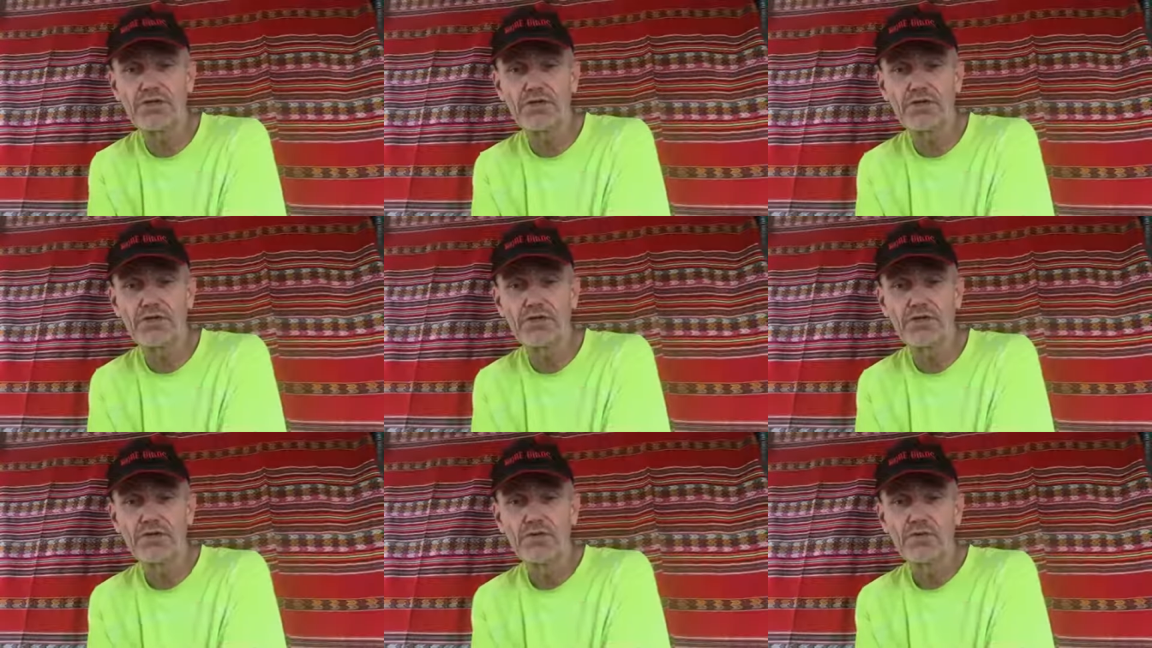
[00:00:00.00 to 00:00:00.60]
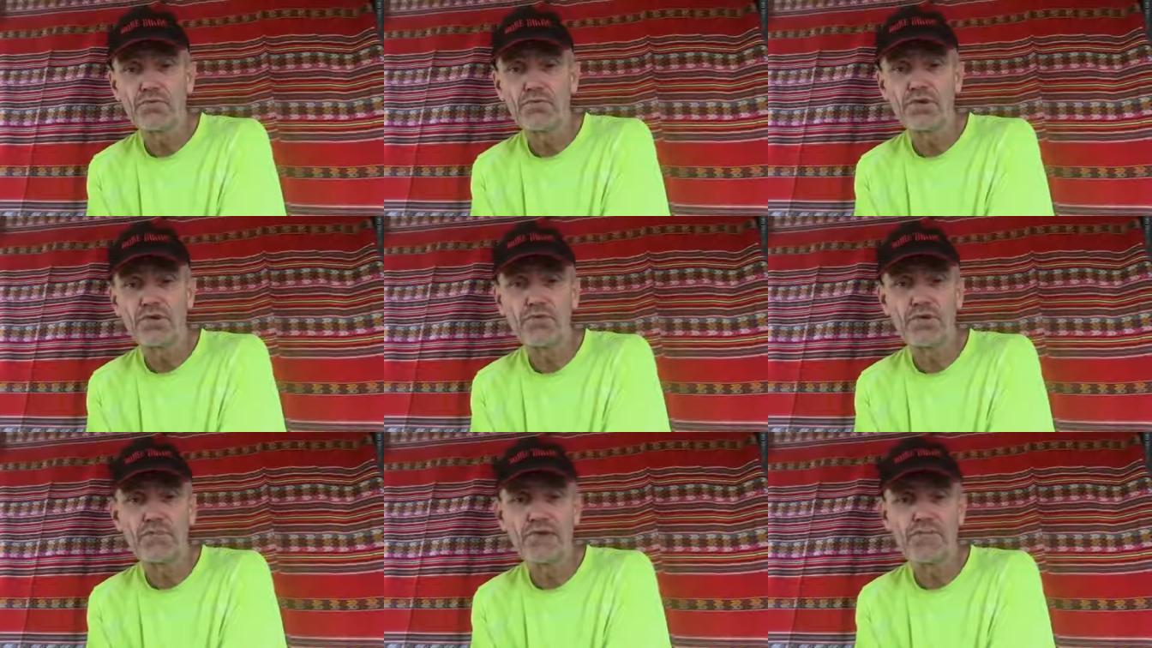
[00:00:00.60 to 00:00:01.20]
And we
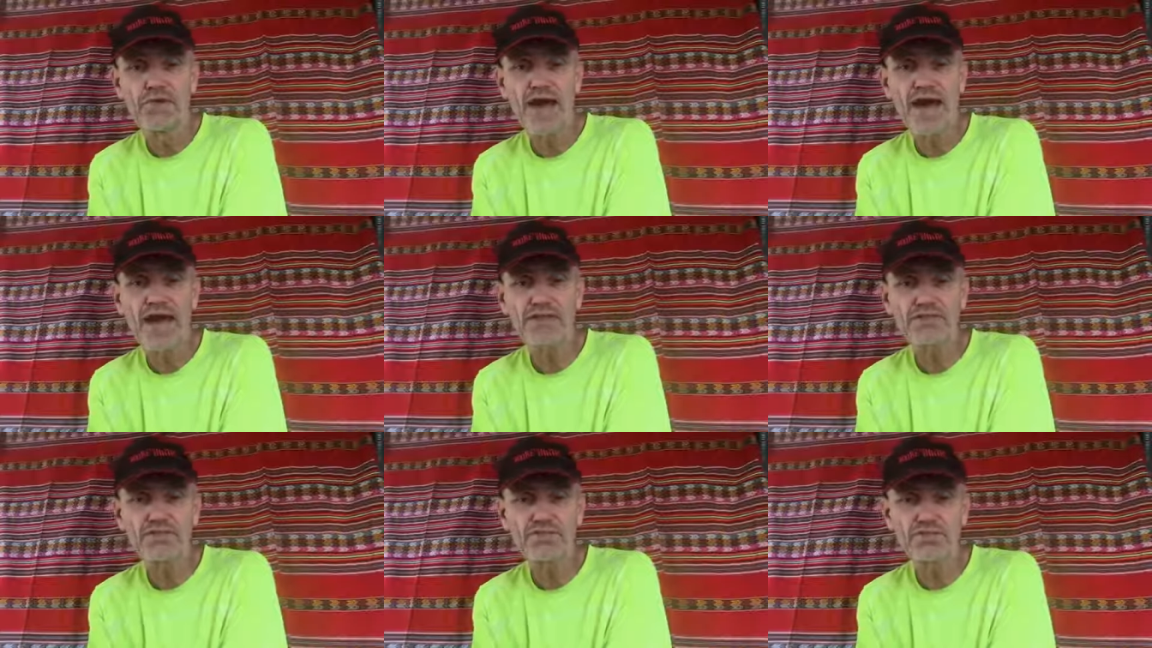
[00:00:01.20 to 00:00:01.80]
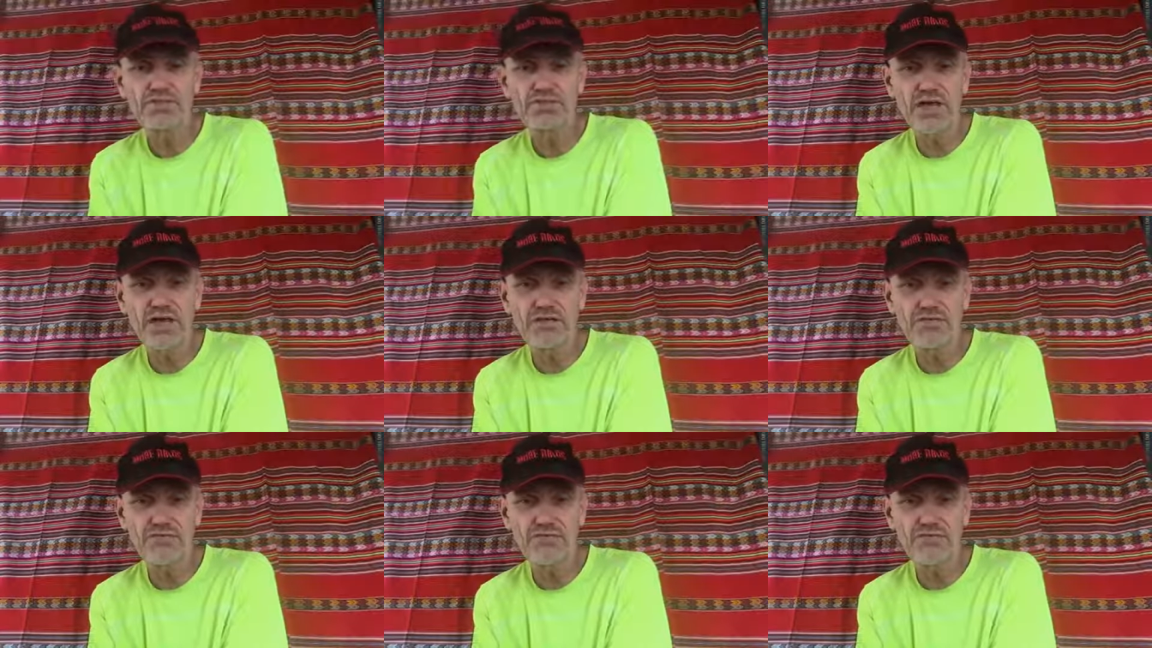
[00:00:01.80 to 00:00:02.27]
will be back and take